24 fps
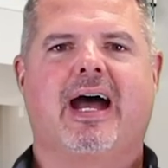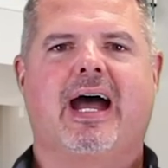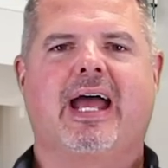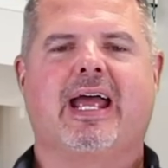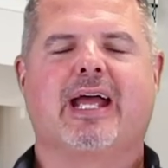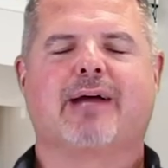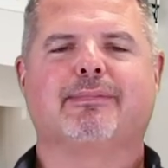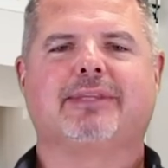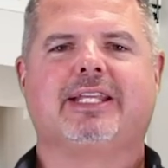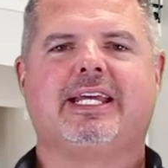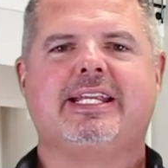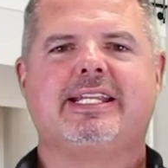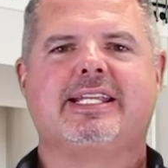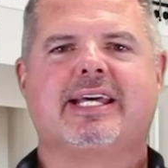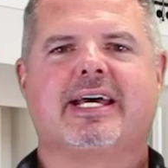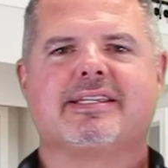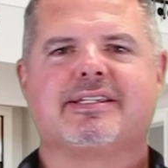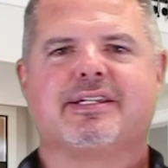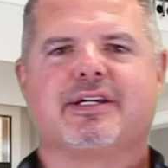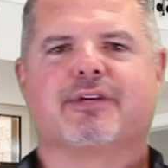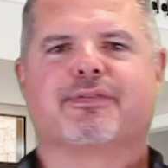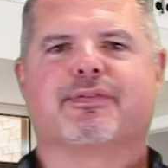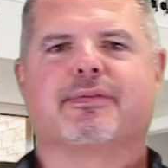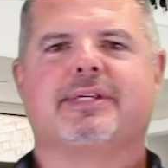Hi, I'm Lee
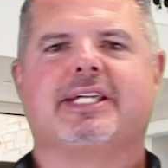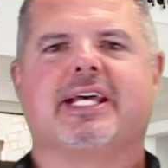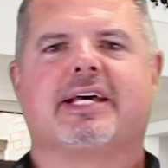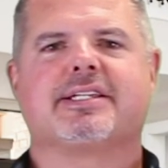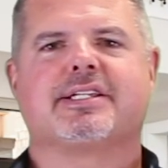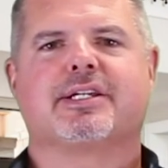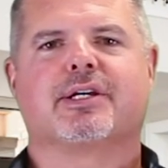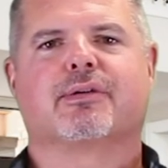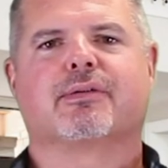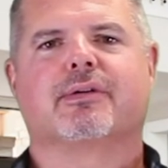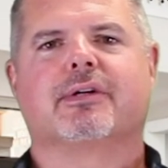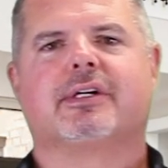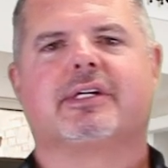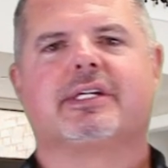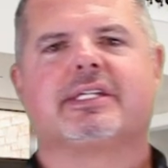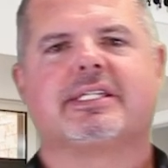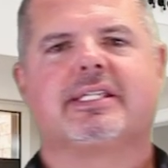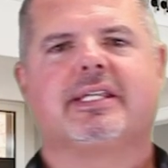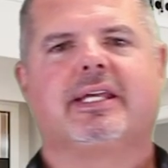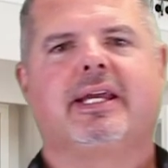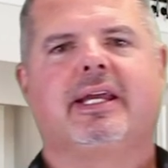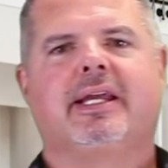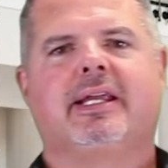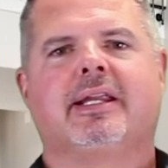Tessier from Tessier Real
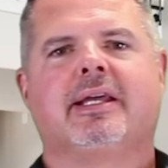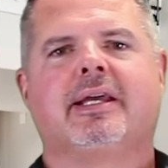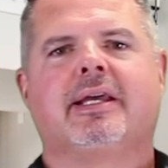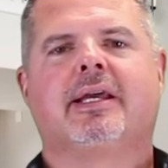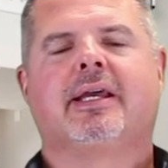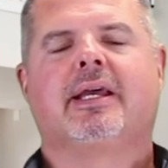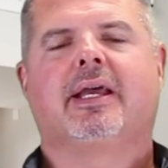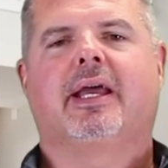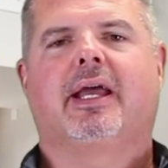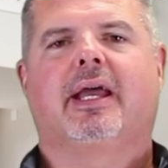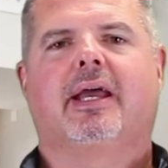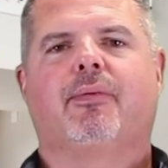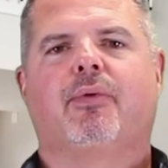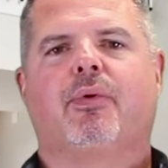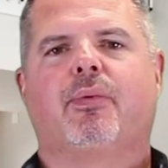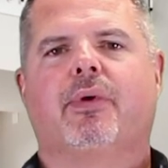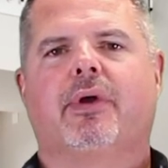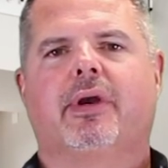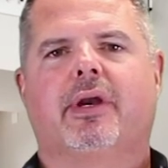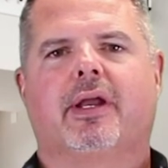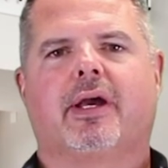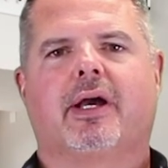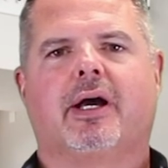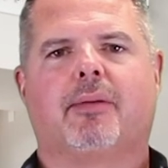Estate, and we
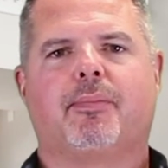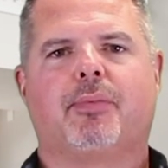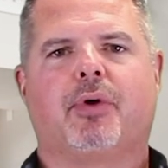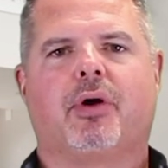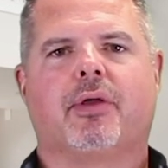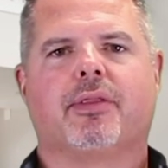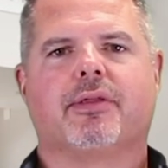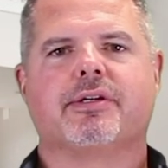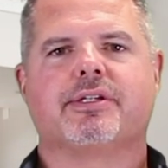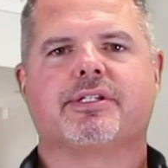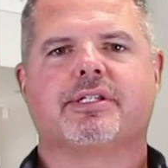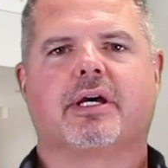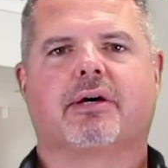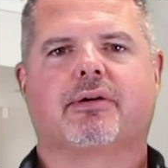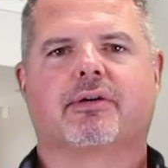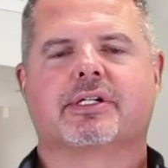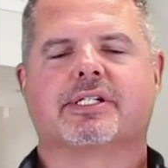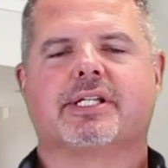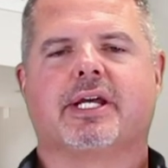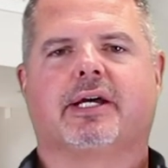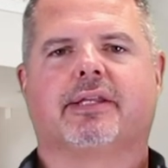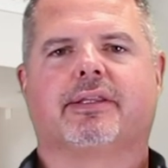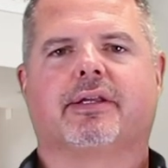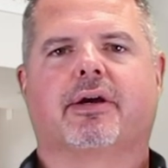wanted to help all those
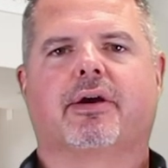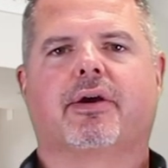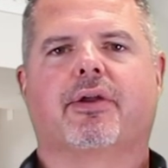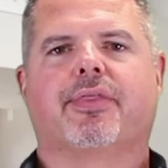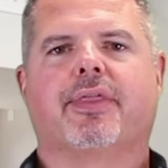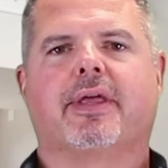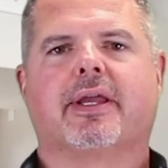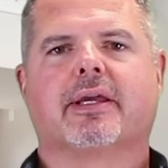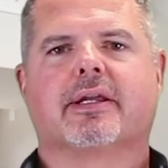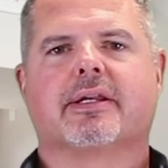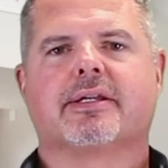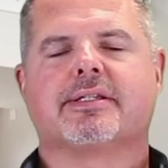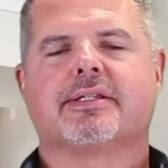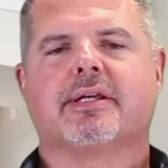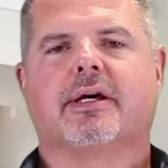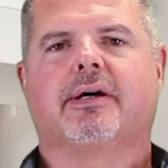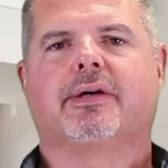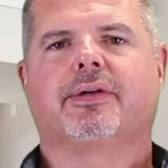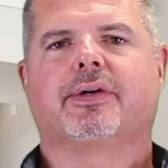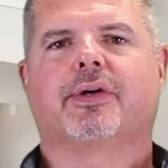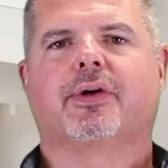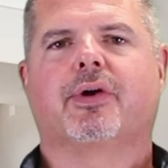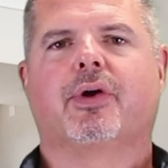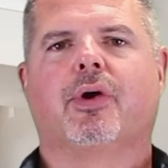sellers out there thinking of
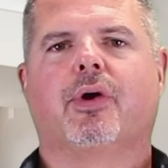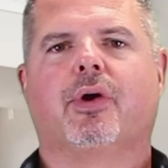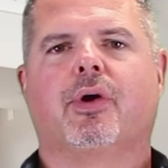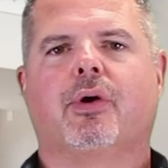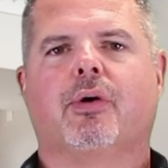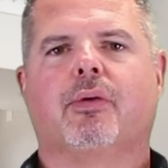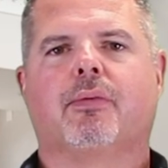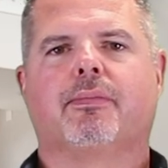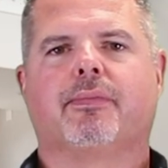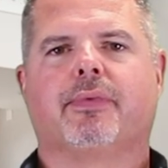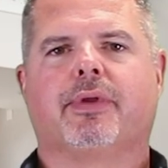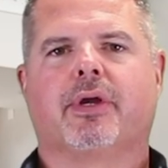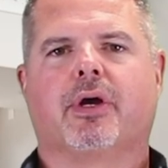selling their home.